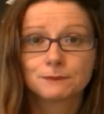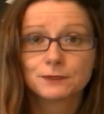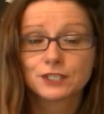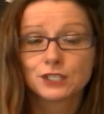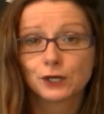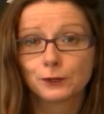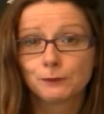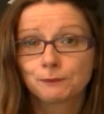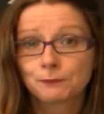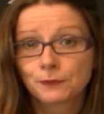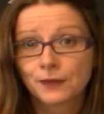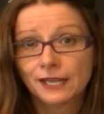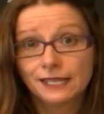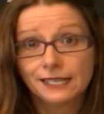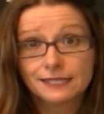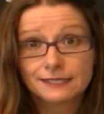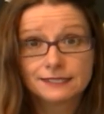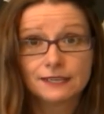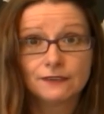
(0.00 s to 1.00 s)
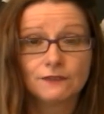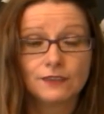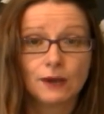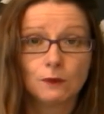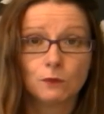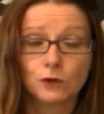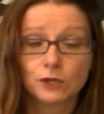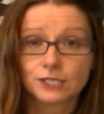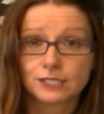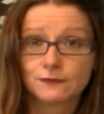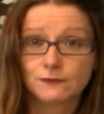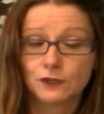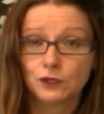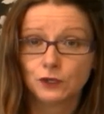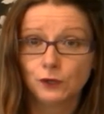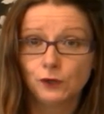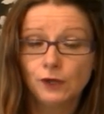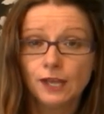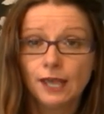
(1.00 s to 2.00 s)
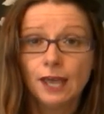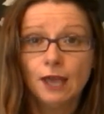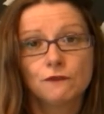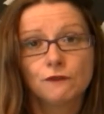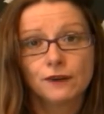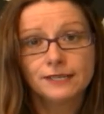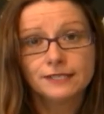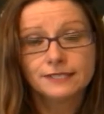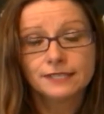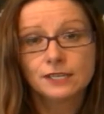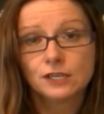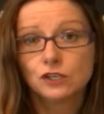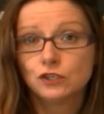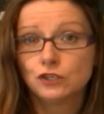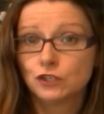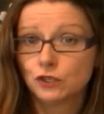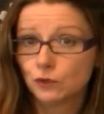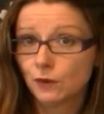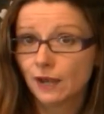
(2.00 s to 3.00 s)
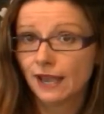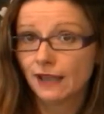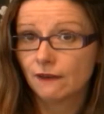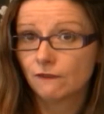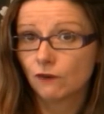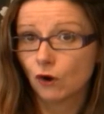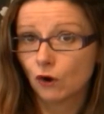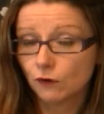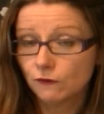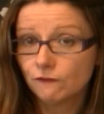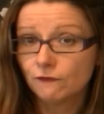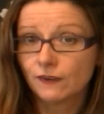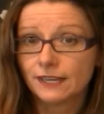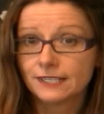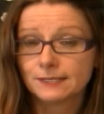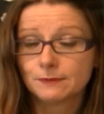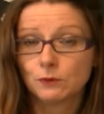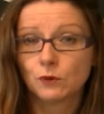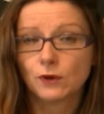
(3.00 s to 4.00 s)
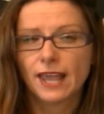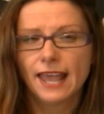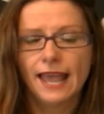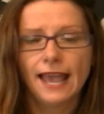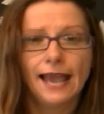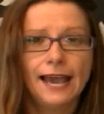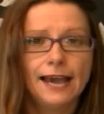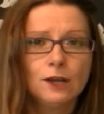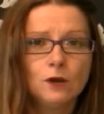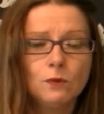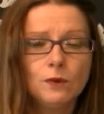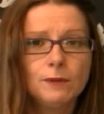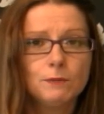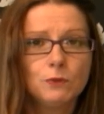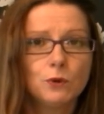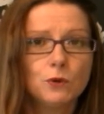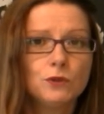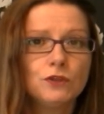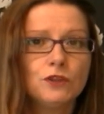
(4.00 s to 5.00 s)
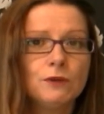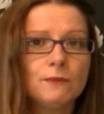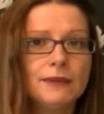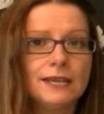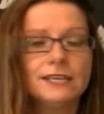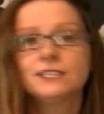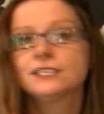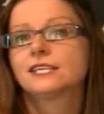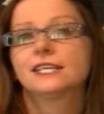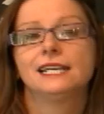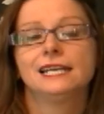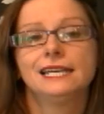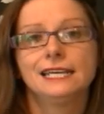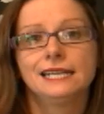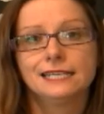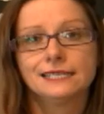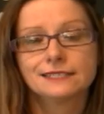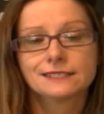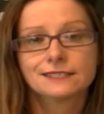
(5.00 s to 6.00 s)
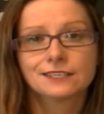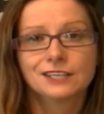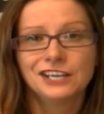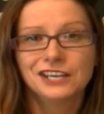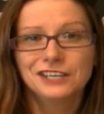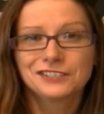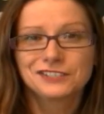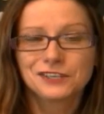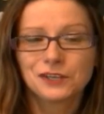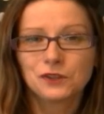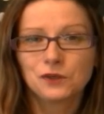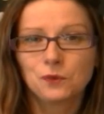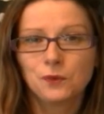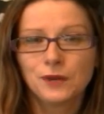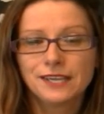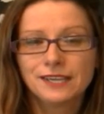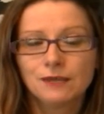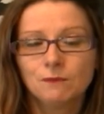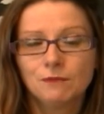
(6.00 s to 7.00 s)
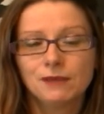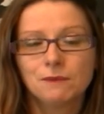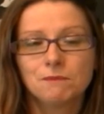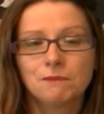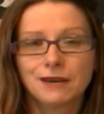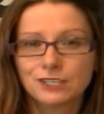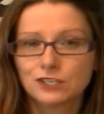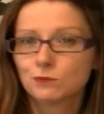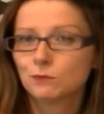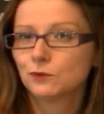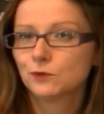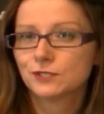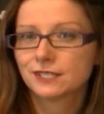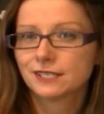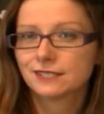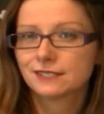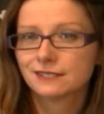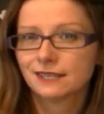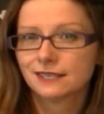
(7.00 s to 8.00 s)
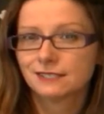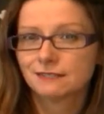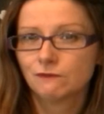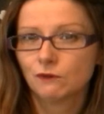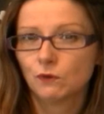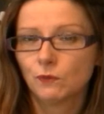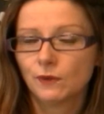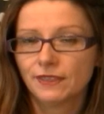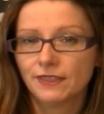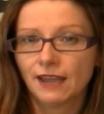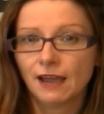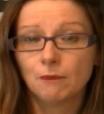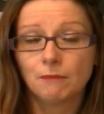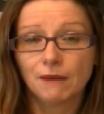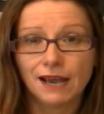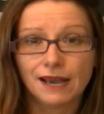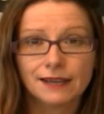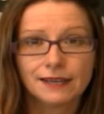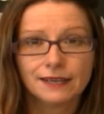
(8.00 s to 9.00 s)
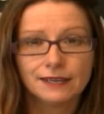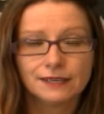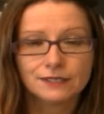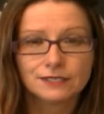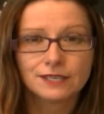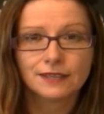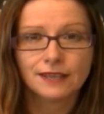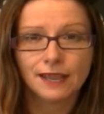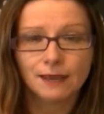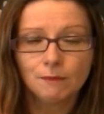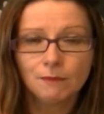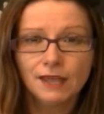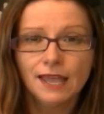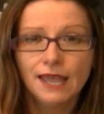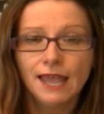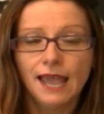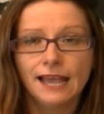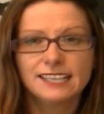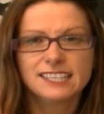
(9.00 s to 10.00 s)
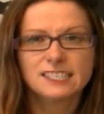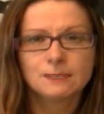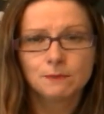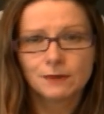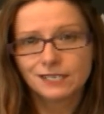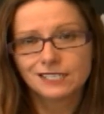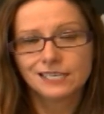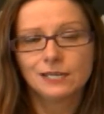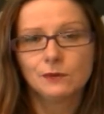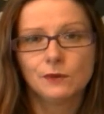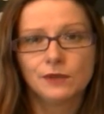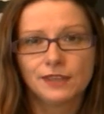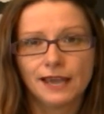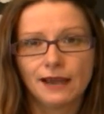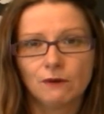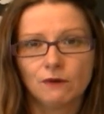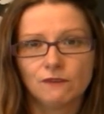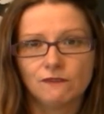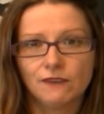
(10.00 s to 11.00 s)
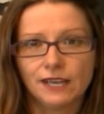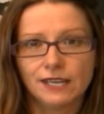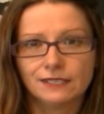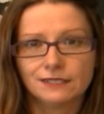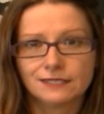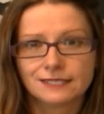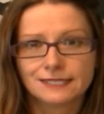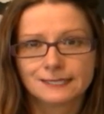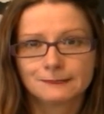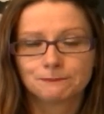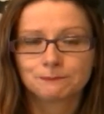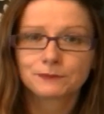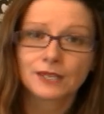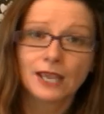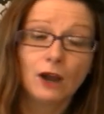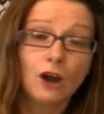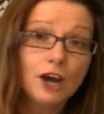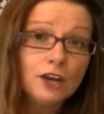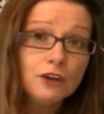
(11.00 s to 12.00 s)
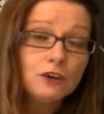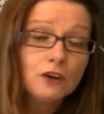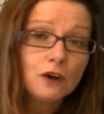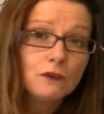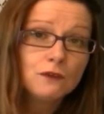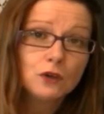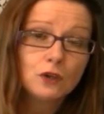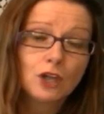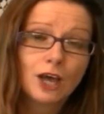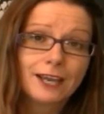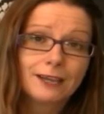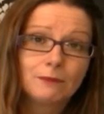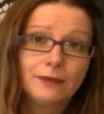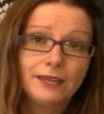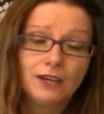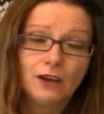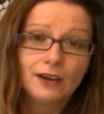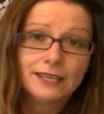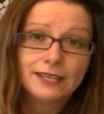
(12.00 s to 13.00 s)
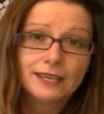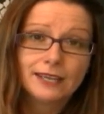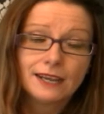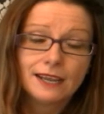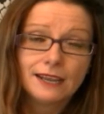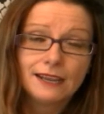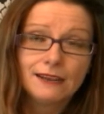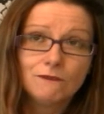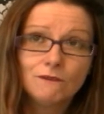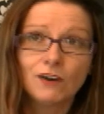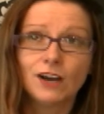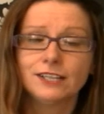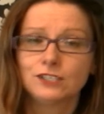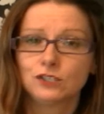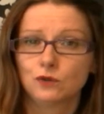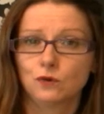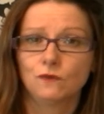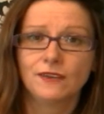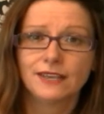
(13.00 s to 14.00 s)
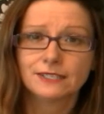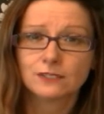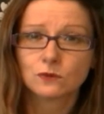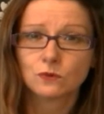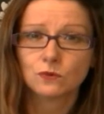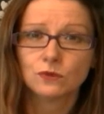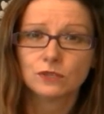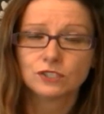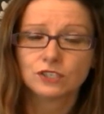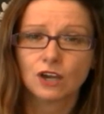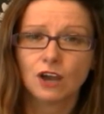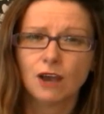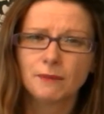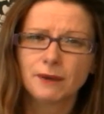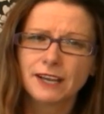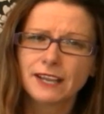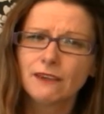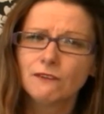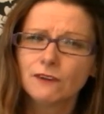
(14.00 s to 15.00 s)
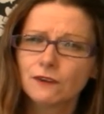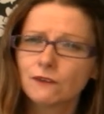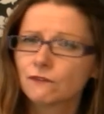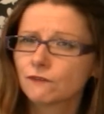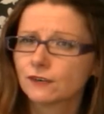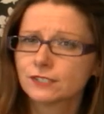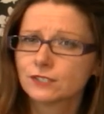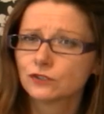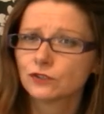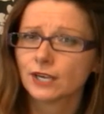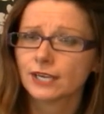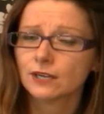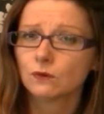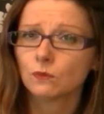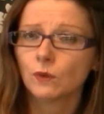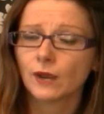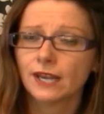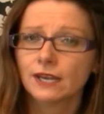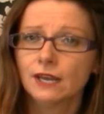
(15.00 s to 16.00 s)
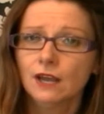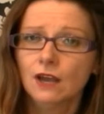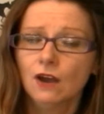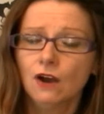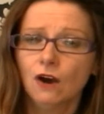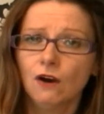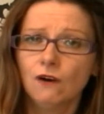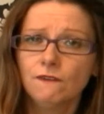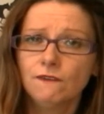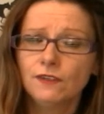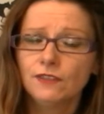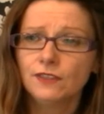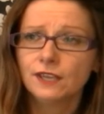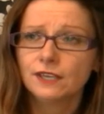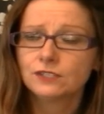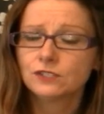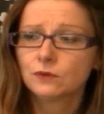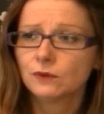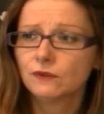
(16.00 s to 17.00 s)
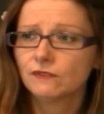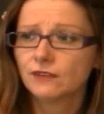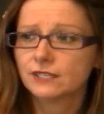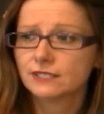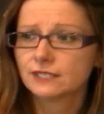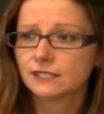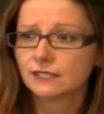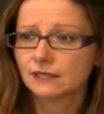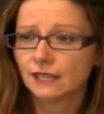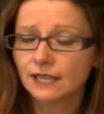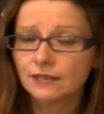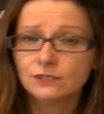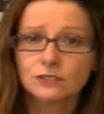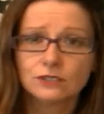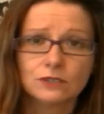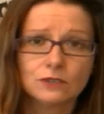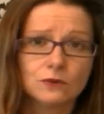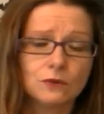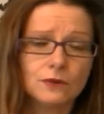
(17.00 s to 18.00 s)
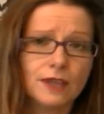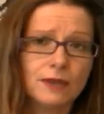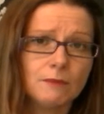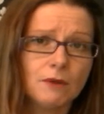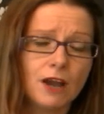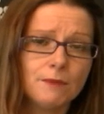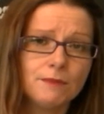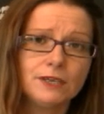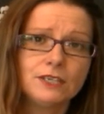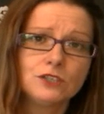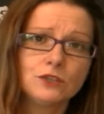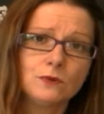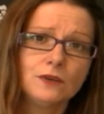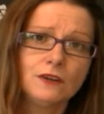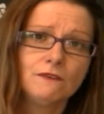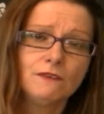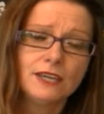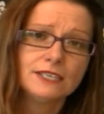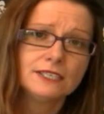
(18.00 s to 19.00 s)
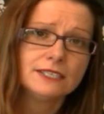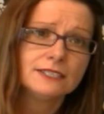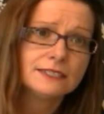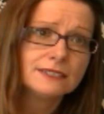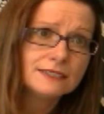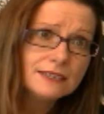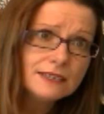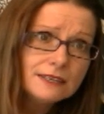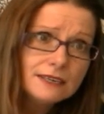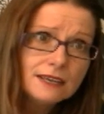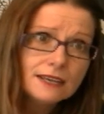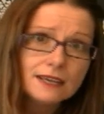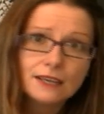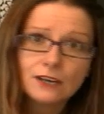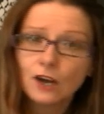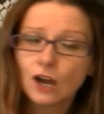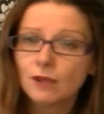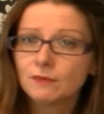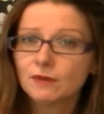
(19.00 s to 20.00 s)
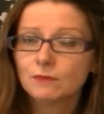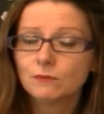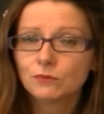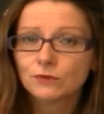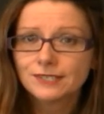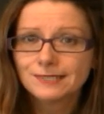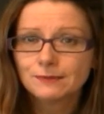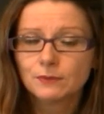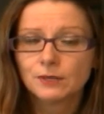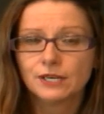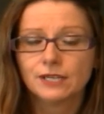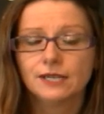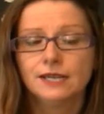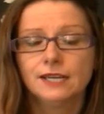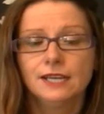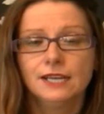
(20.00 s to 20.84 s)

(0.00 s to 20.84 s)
So let's see if that works for you. Friends that you do have on Facebook, how do we put them into lists so that we can be much more successful with our marketing to them, especially with our events? Now, I don't know if you're like me, I get invites to events all the time, and I get very frustrated when often they're to events in London, or they might be to an event in Sydney and I'm in Brisbane.